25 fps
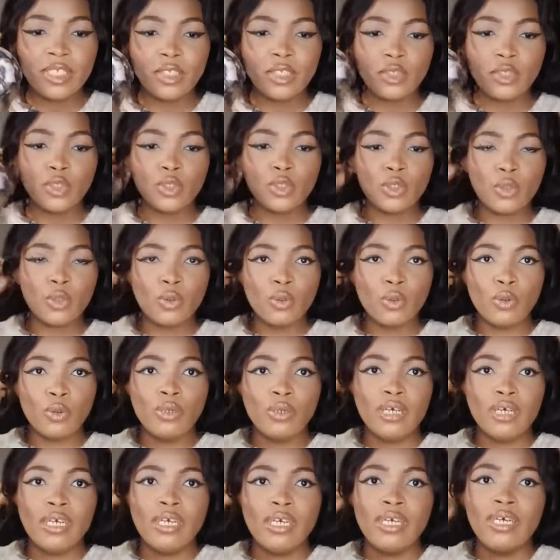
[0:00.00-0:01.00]

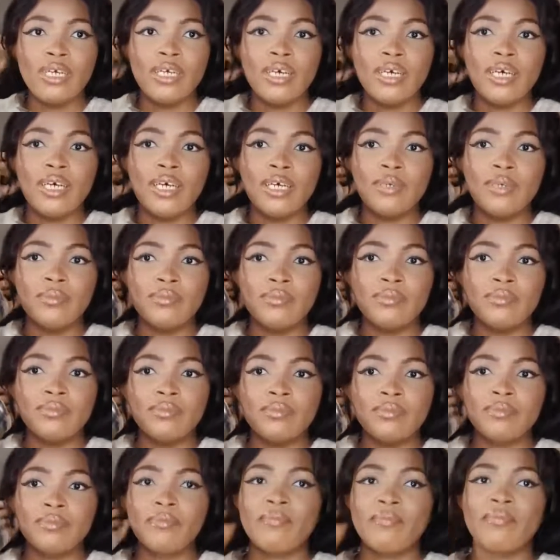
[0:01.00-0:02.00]
so
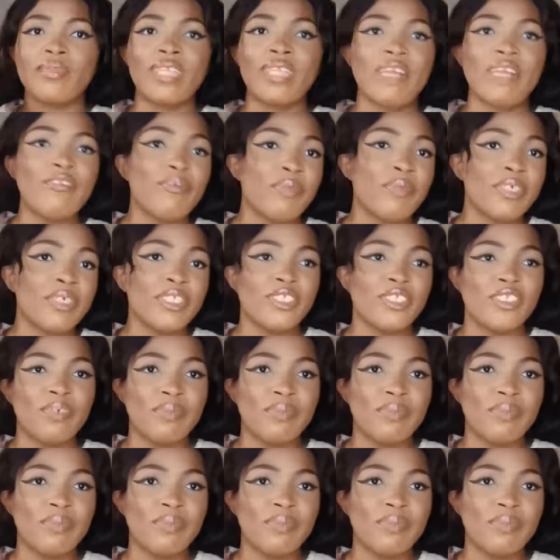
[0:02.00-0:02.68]
everybody's